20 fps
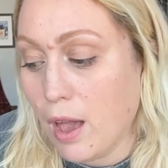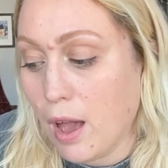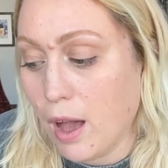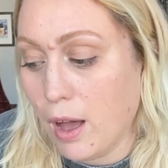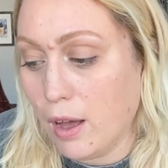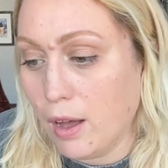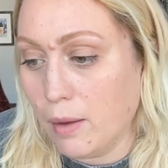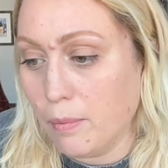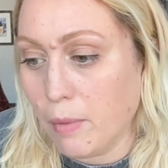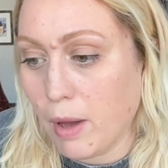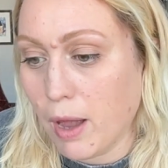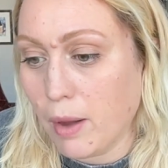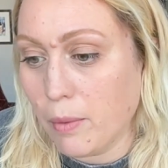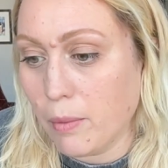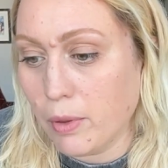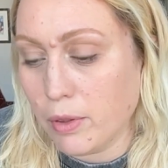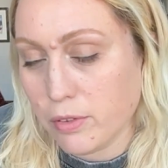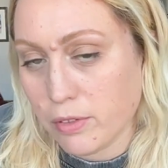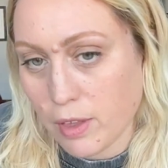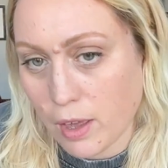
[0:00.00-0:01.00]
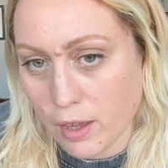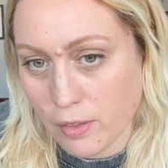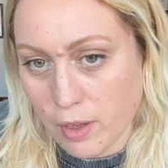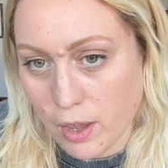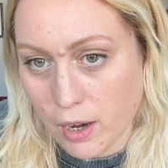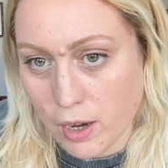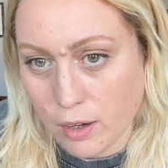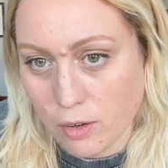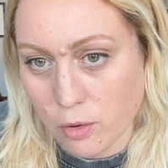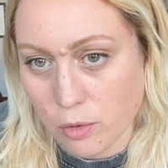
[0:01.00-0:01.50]
Um, I will say
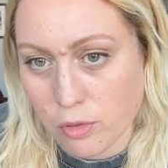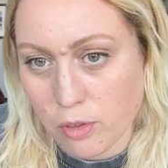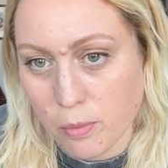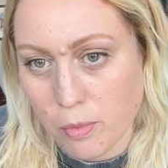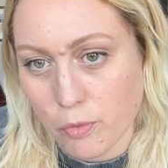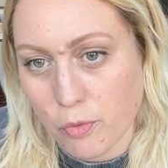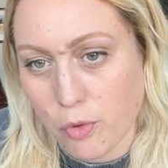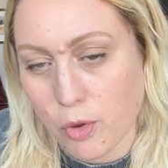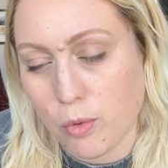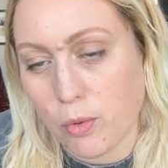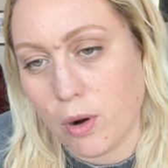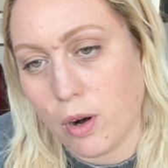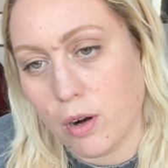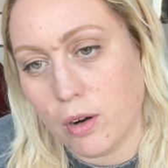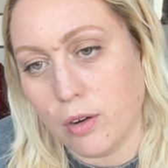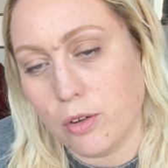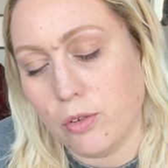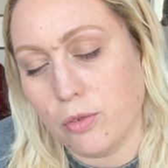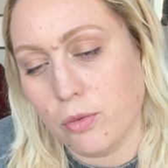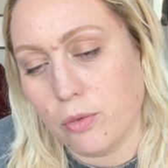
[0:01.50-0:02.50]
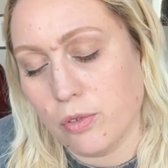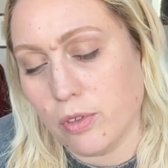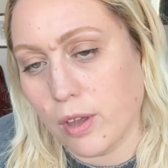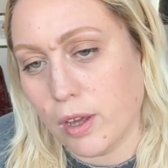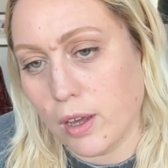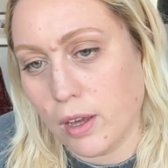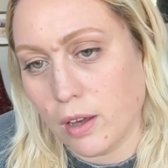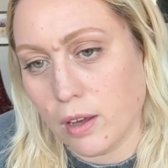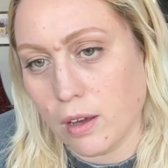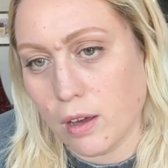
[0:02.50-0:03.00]
that I know some of you are
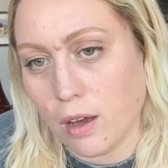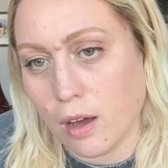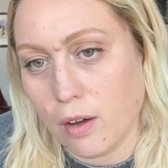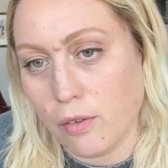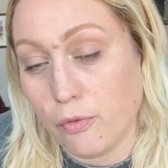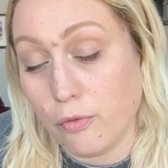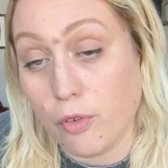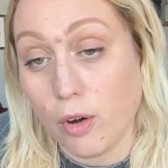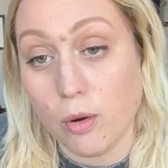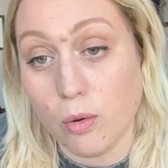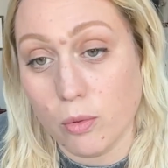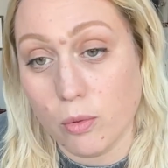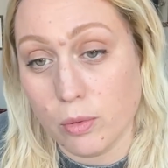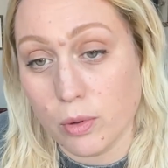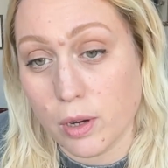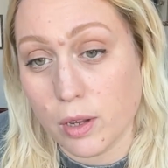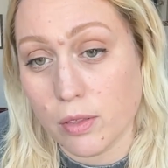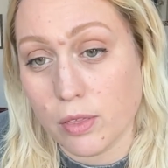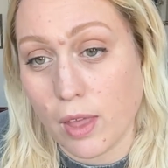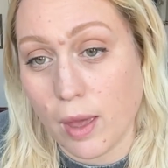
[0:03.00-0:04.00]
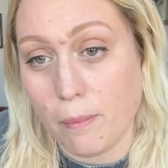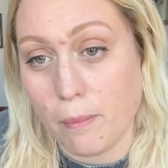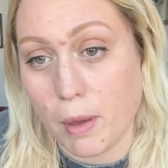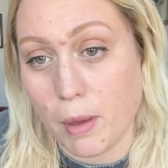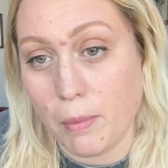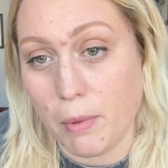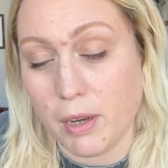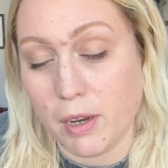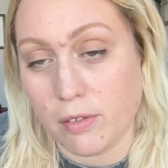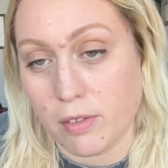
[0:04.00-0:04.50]
using a phone that
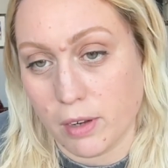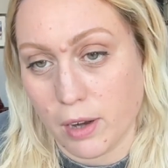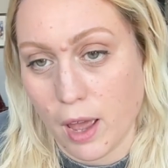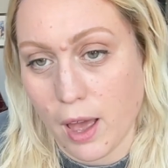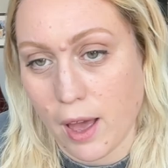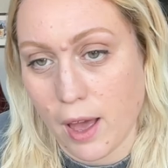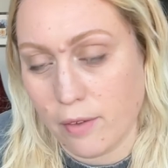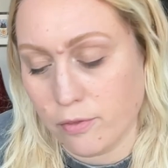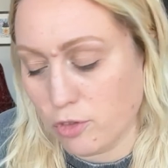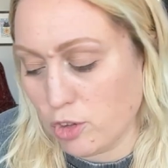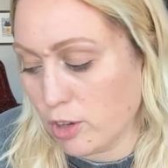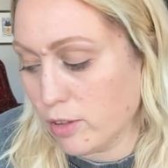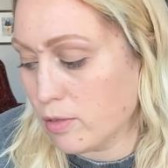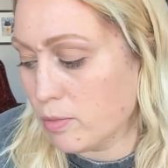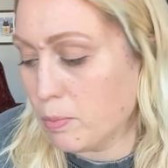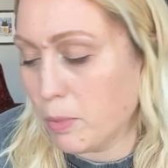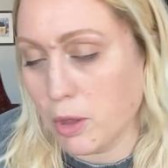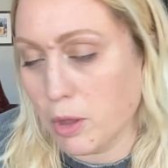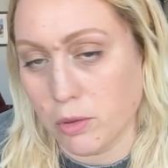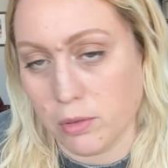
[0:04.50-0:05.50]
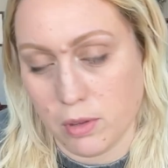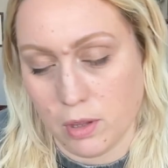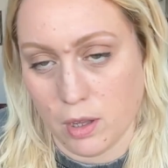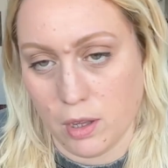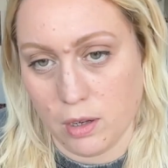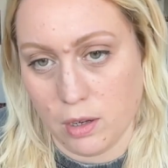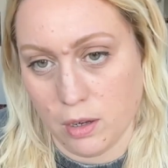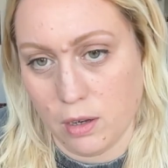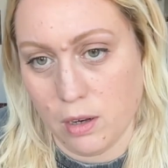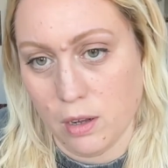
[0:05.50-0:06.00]
maybe doesn't have just built
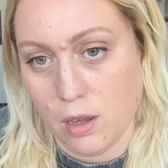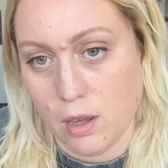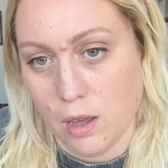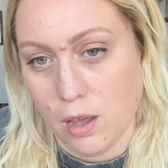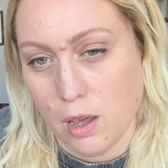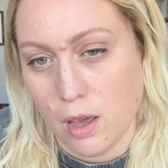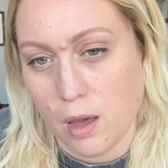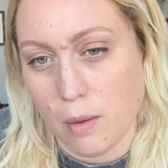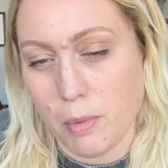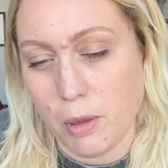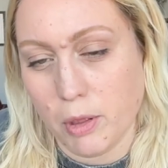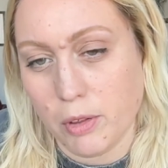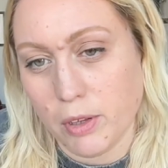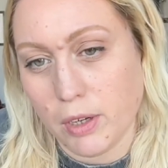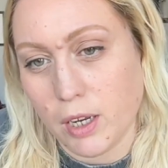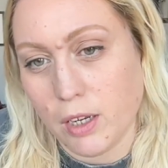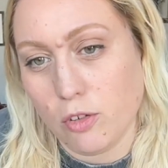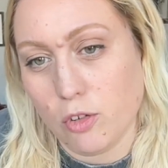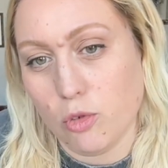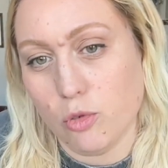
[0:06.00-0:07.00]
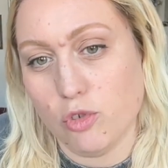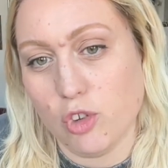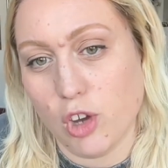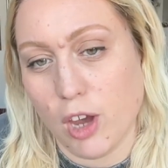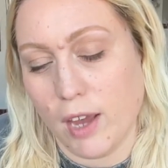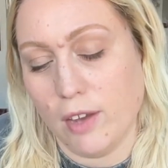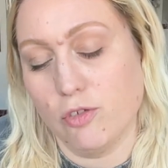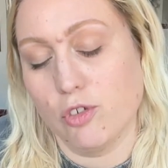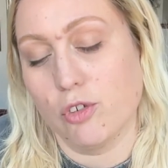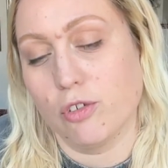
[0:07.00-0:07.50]
in ability to
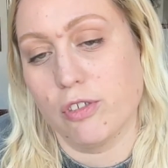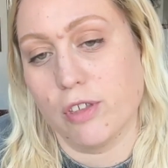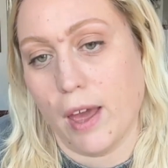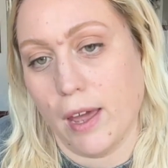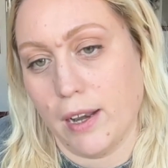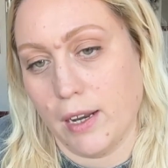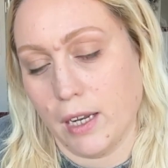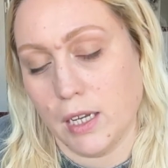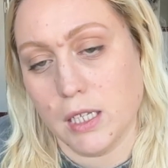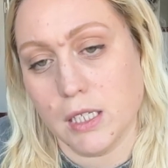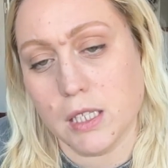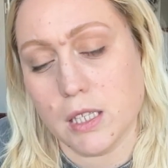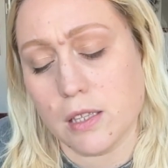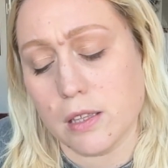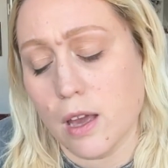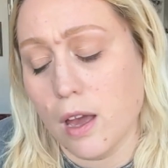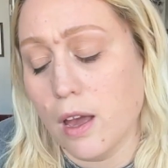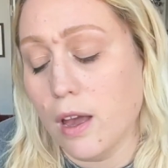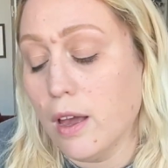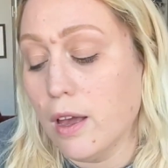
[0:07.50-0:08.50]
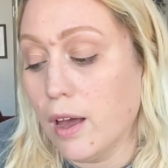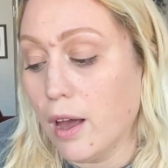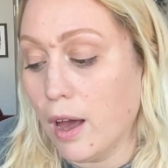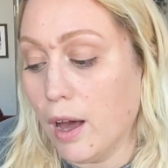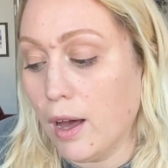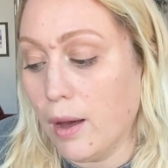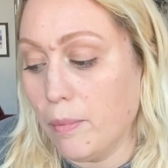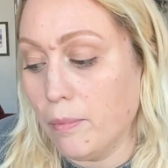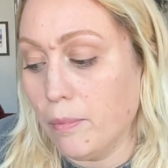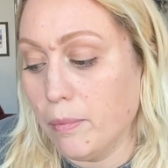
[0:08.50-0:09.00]
change your settings.
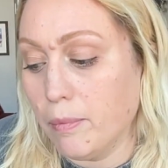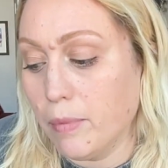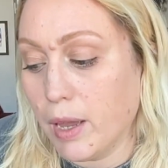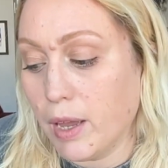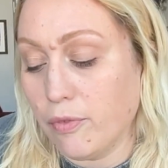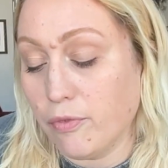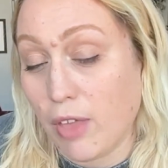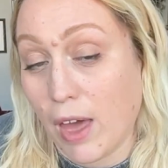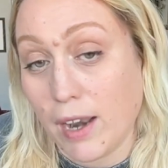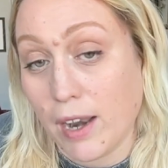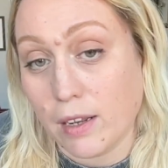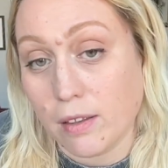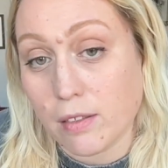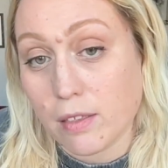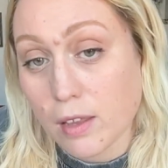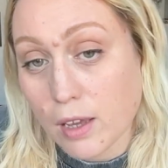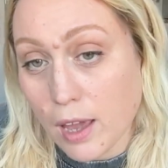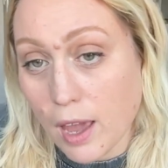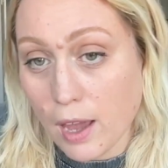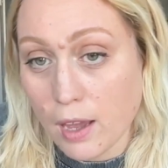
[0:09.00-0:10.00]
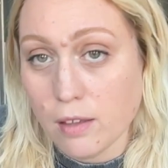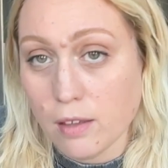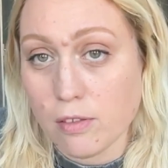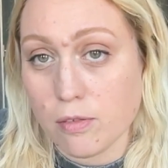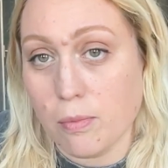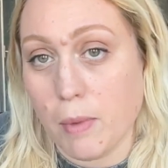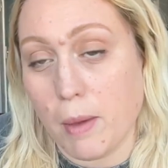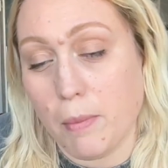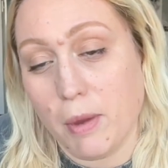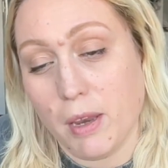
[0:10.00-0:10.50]
Um, if that is the case,
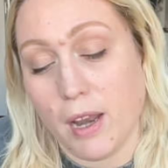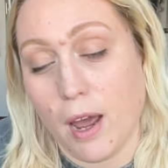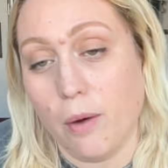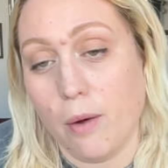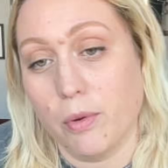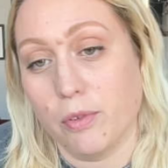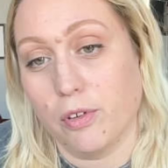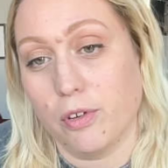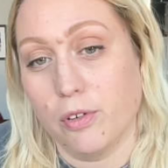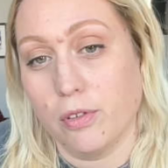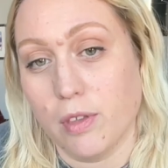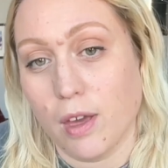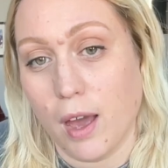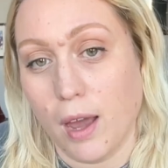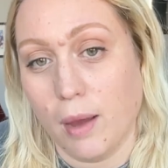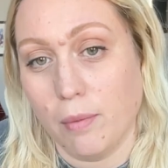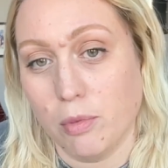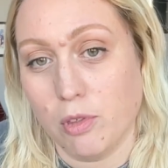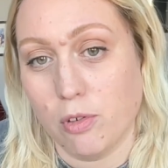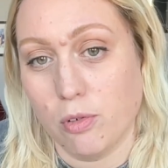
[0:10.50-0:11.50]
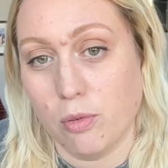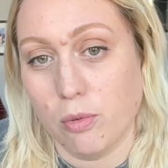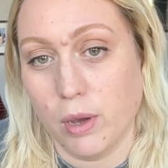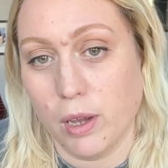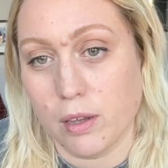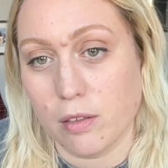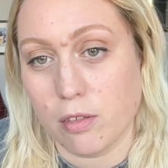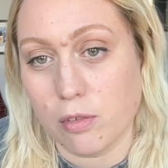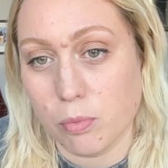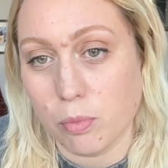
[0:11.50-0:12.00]
maybe now is a good time to
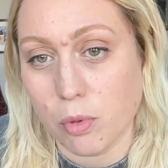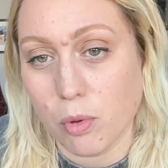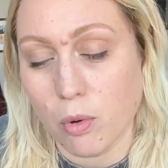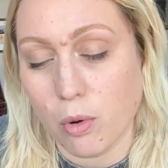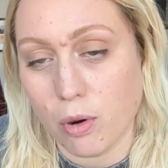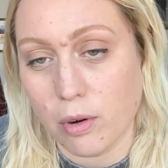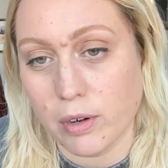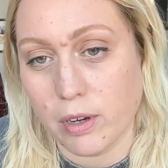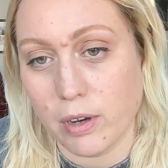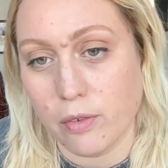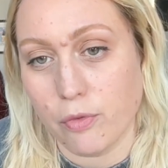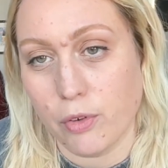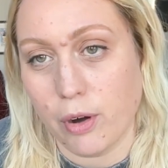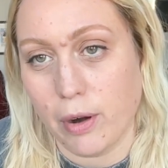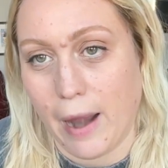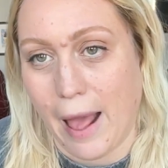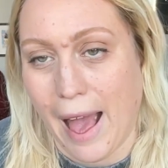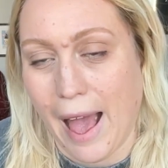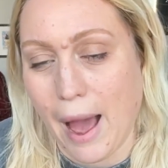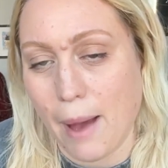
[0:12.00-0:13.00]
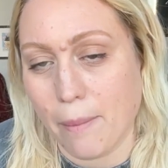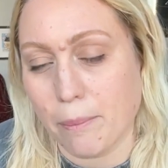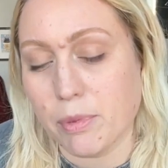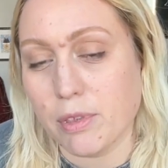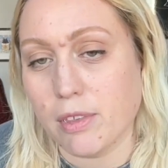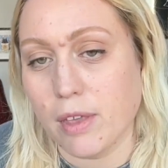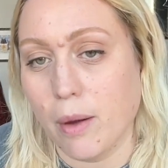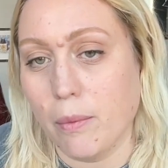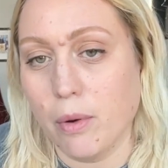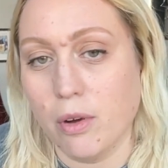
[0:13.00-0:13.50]
explore different apps
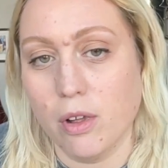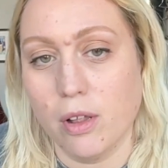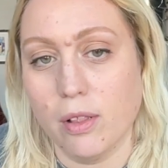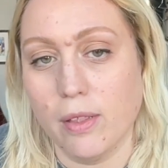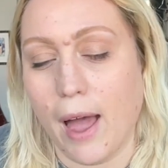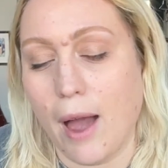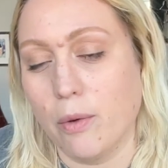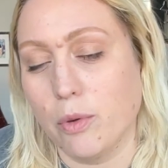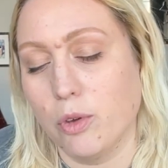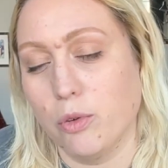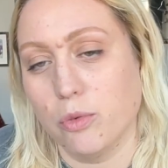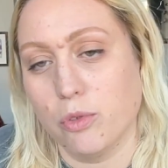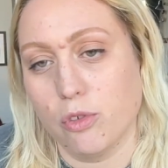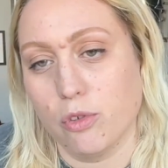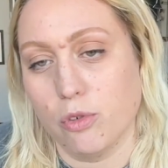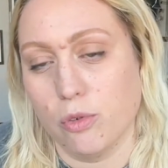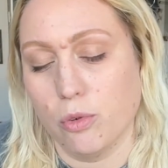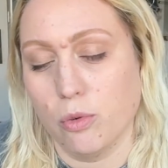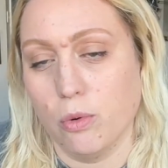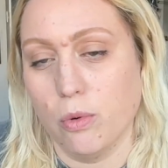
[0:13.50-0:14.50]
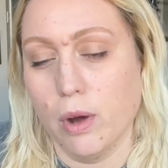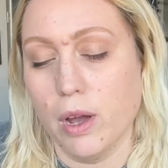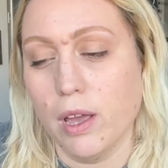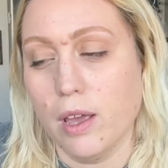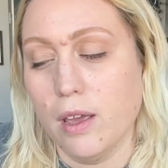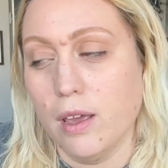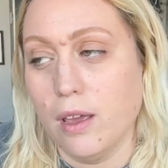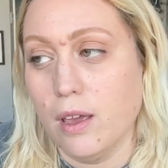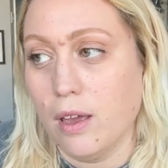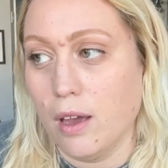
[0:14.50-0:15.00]
that will allow you to
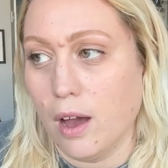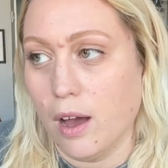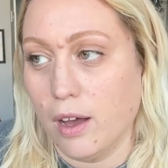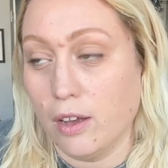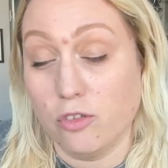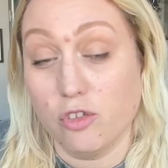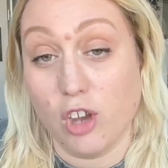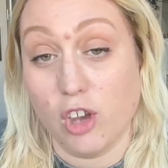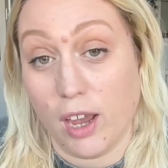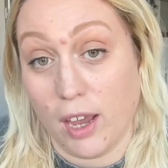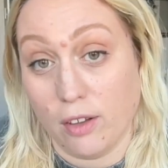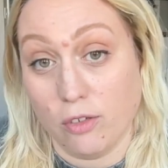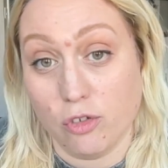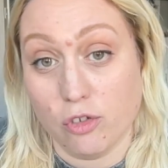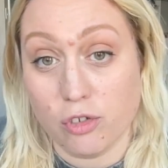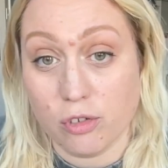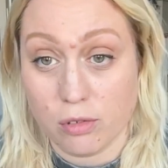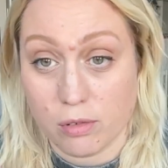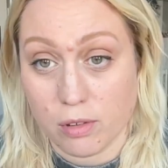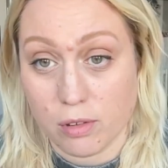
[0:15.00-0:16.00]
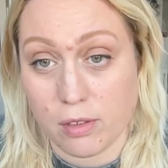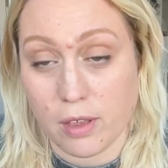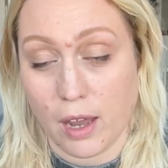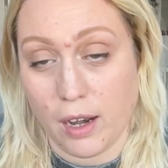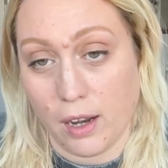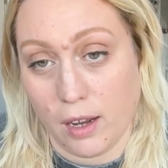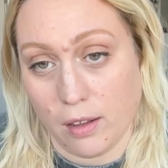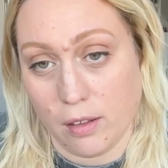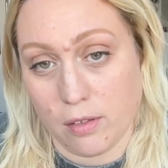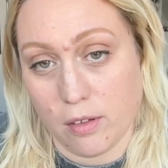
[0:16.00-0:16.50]
uh, change
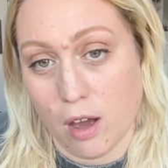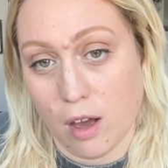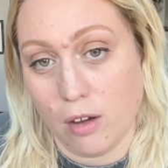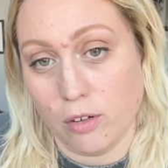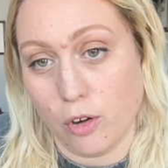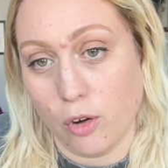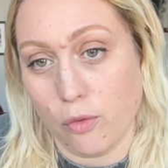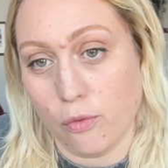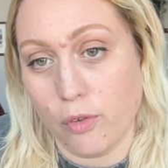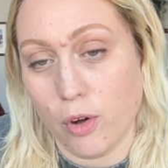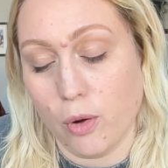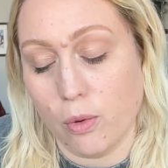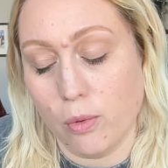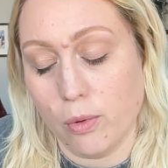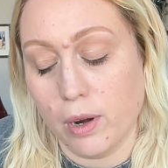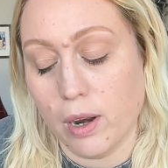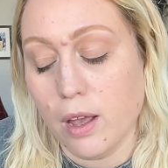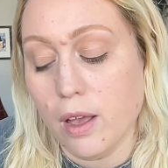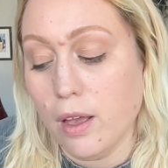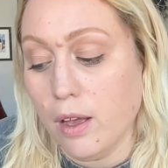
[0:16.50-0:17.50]
settings on your phone.